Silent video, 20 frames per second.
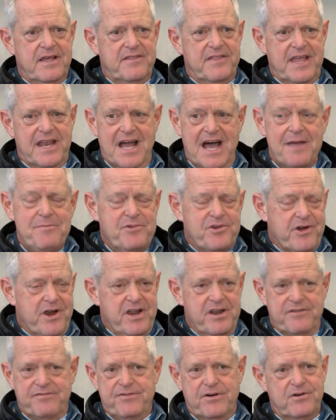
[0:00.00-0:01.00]
that I'm
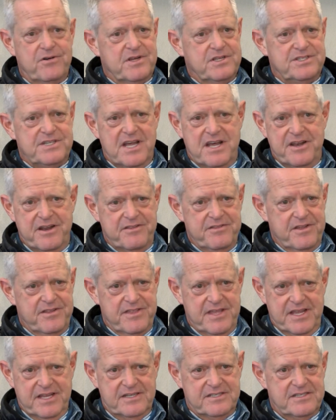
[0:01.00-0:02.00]
trying to focus on other
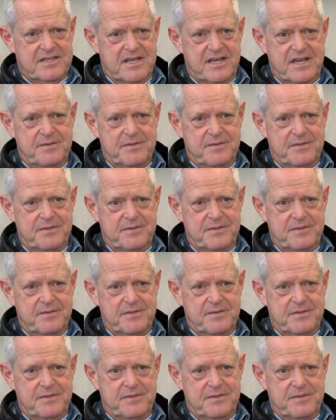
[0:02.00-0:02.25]
things.